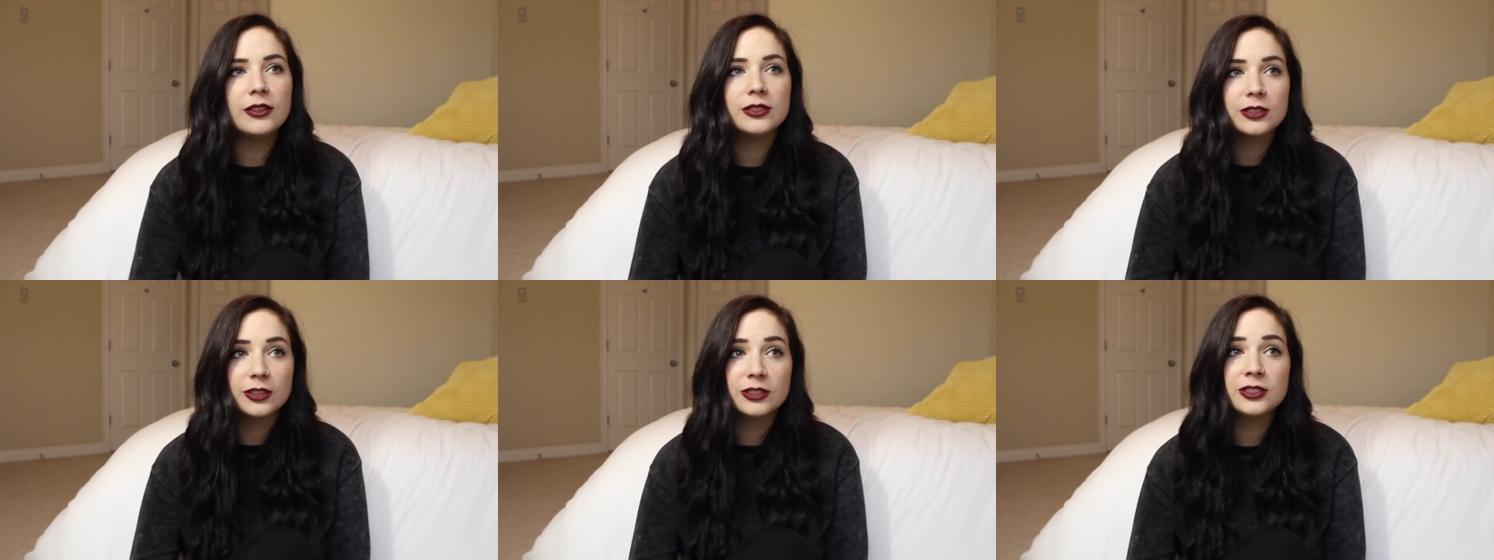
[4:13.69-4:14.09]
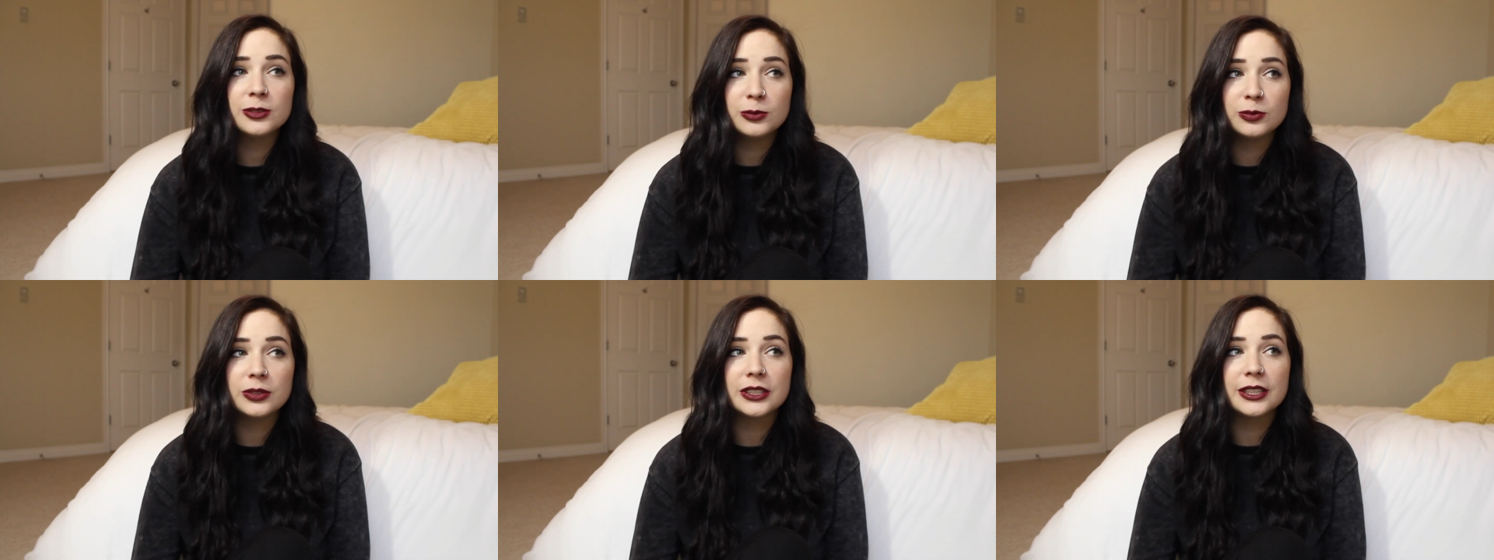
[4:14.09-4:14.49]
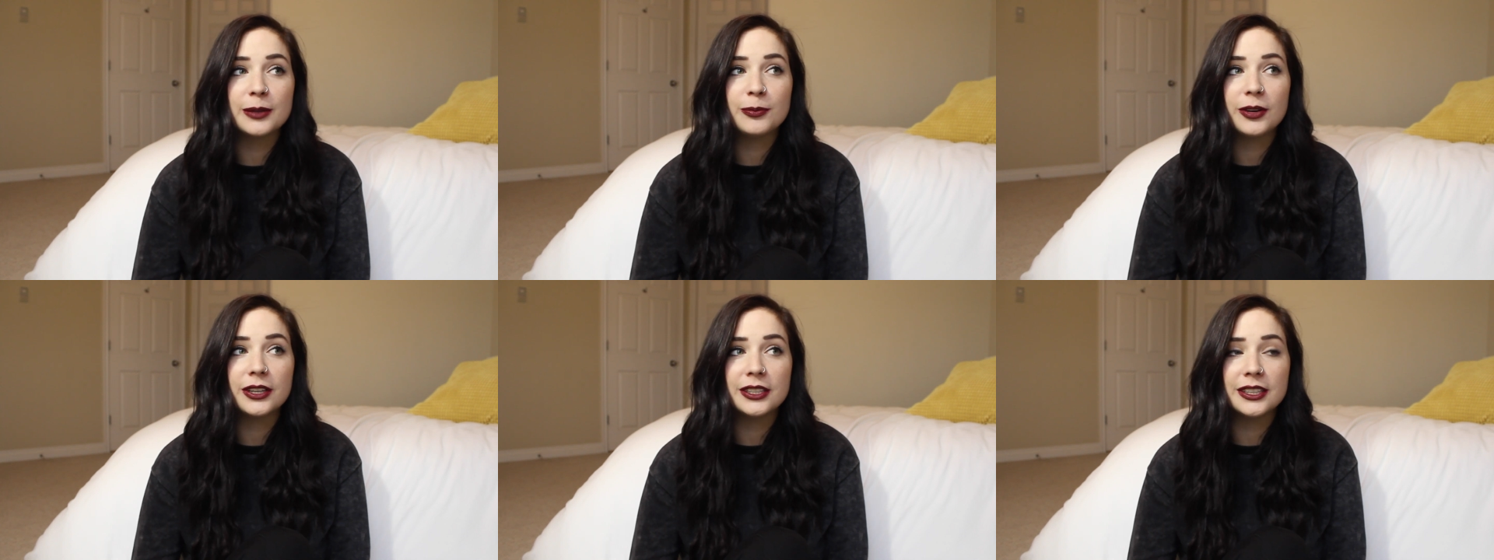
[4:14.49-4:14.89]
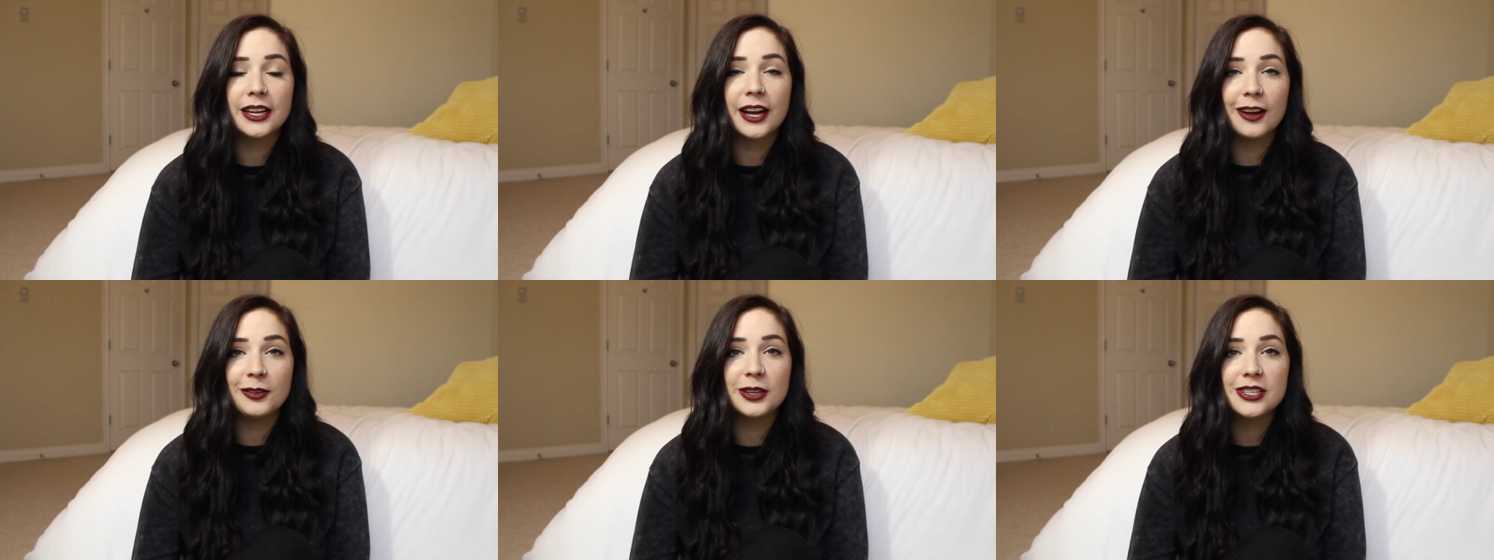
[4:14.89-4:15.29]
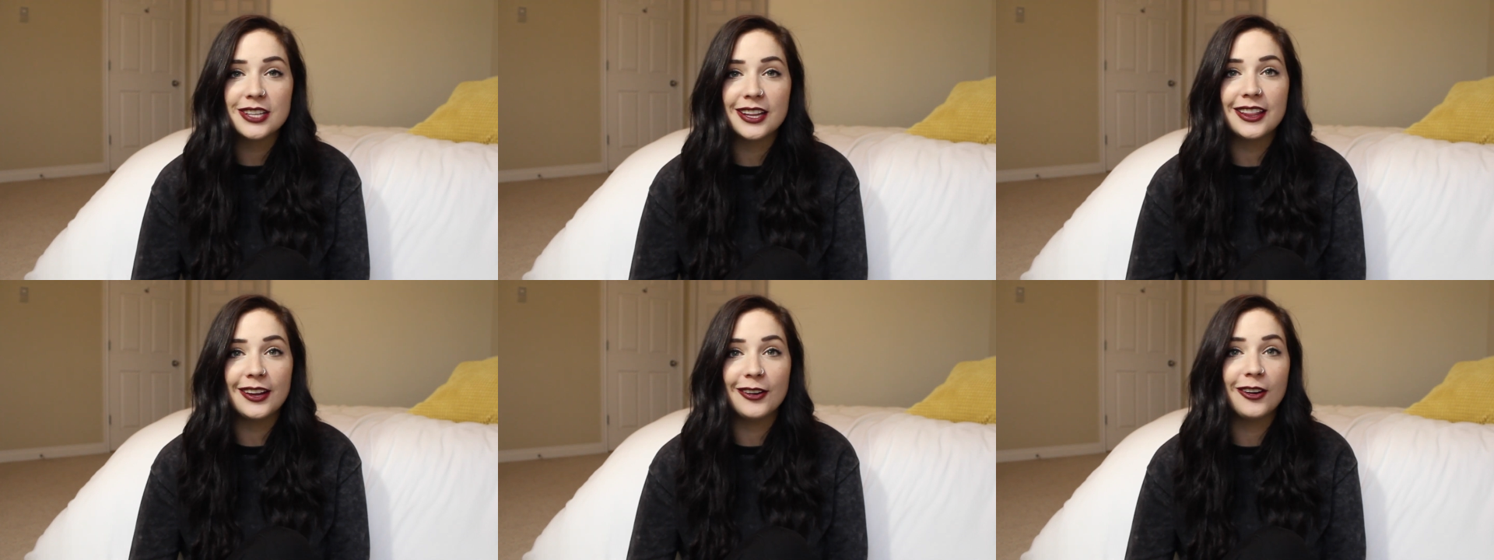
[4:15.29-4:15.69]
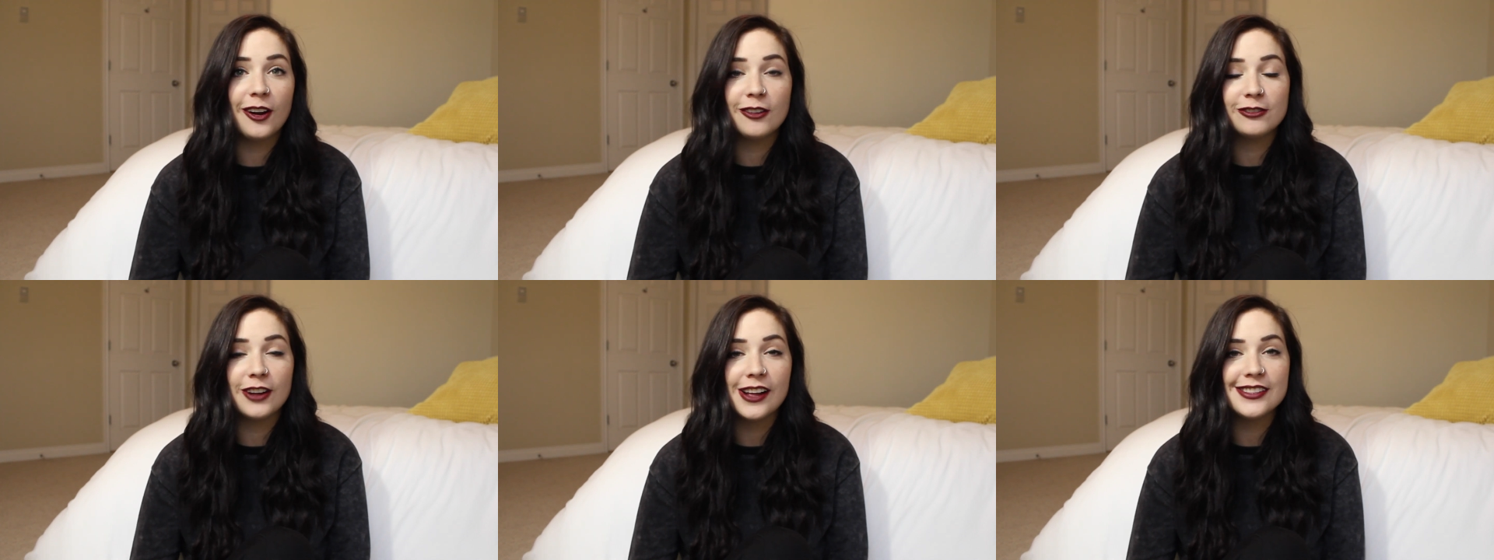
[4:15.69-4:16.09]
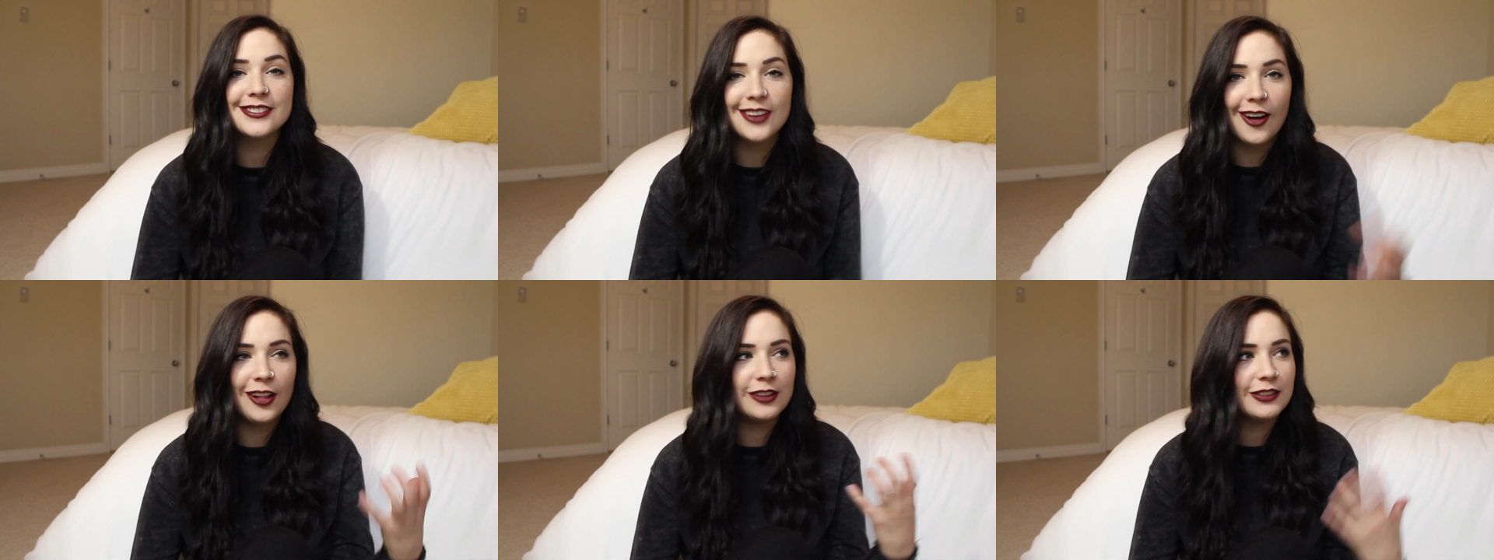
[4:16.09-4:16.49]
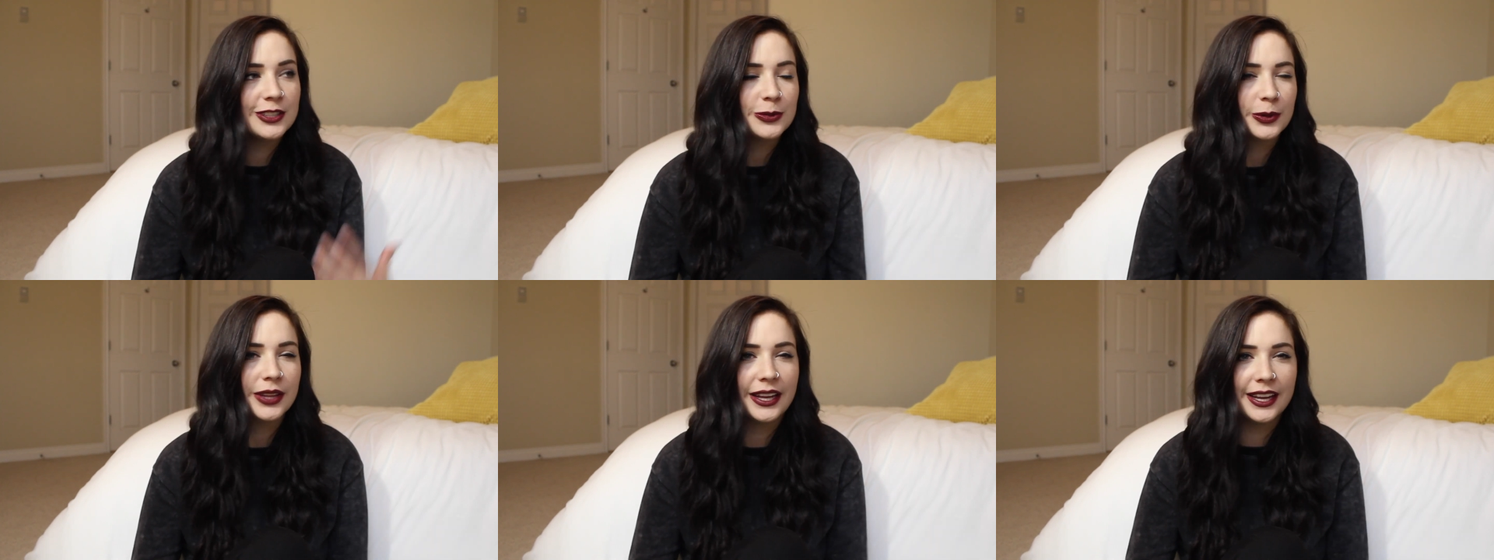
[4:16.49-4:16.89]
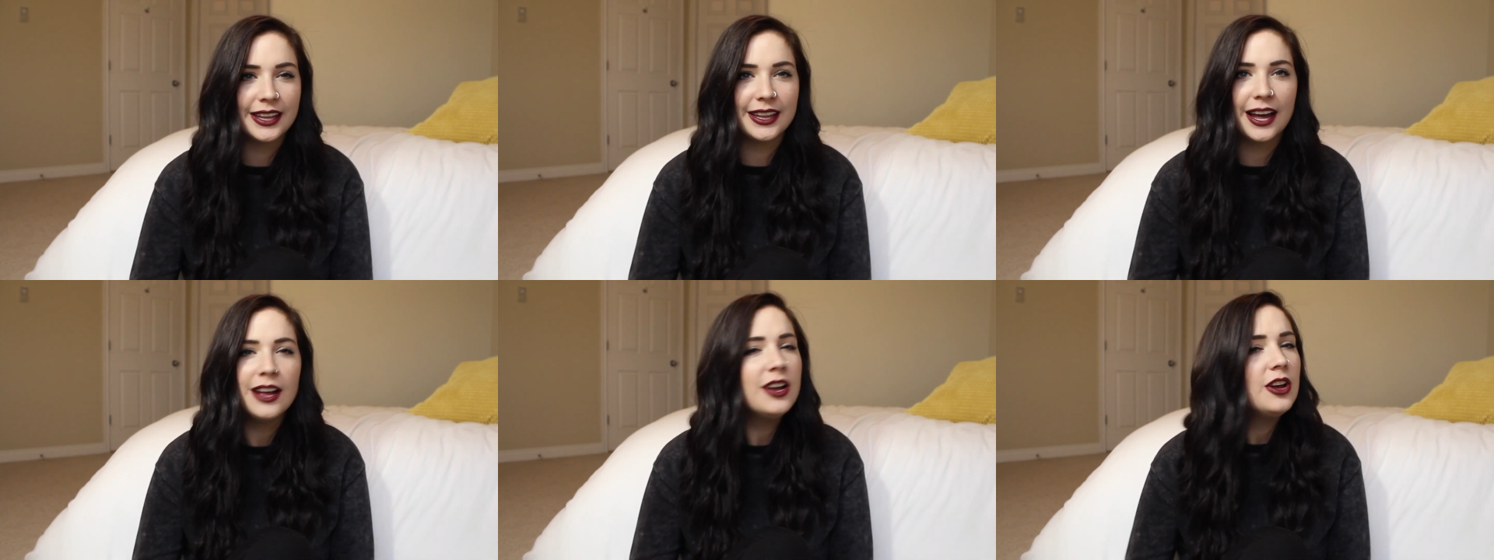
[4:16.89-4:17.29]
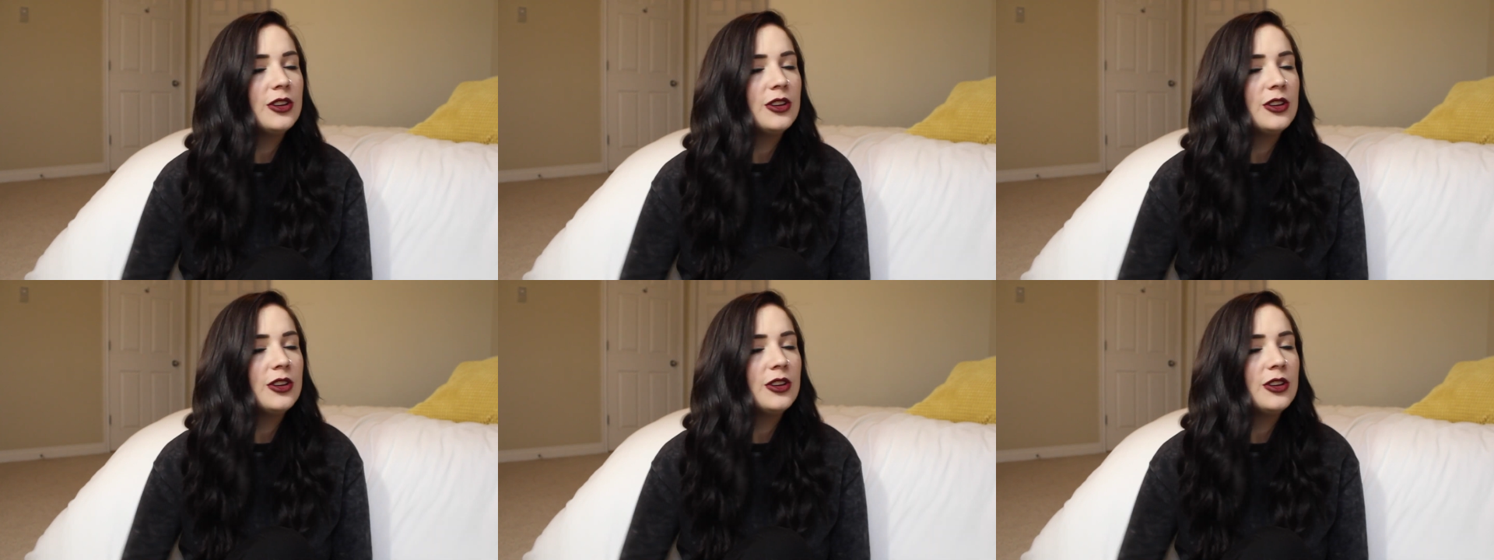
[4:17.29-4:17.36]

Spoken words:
those girls are really pretty, like I wish that they were our friends. All of us were thinking that.